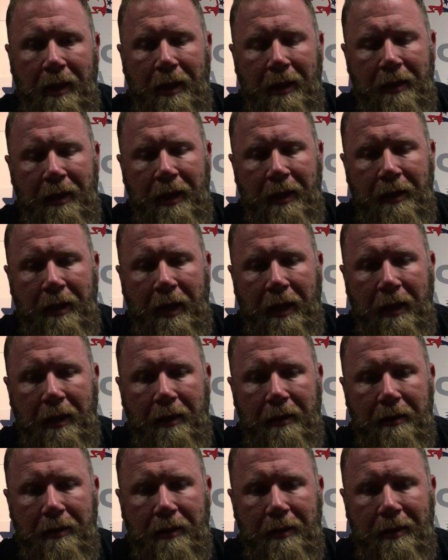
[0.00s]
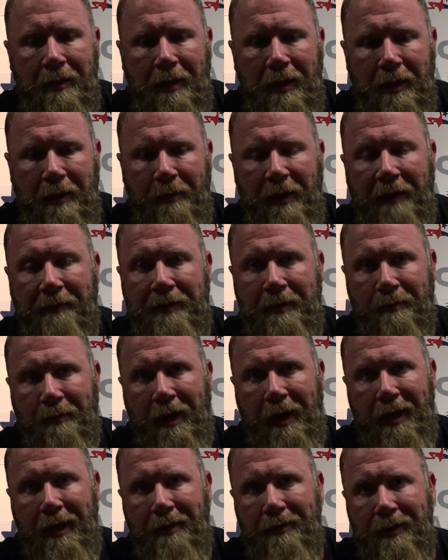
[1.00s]
and then uh, and then we have some
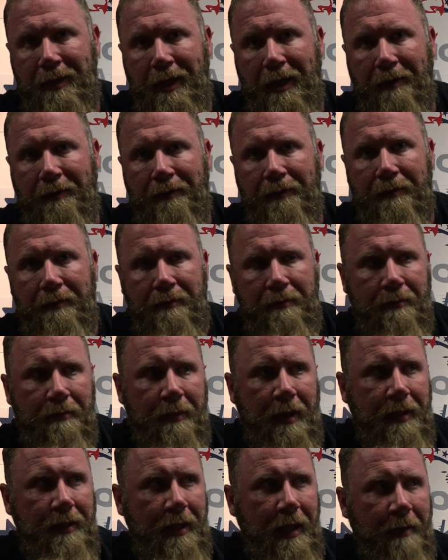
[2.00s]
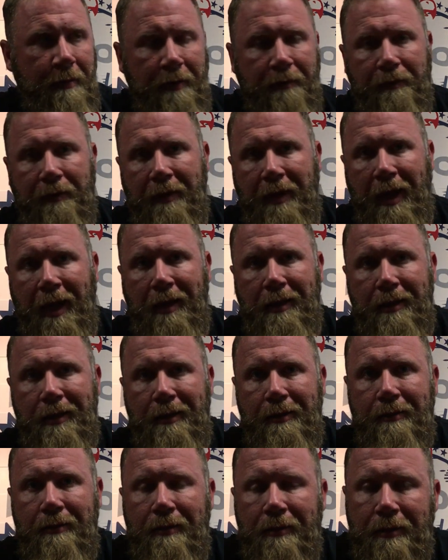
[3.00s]
radio stuff that's coming for that
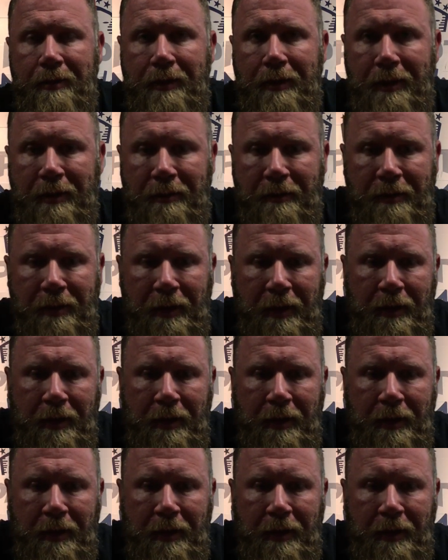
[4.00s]
too. So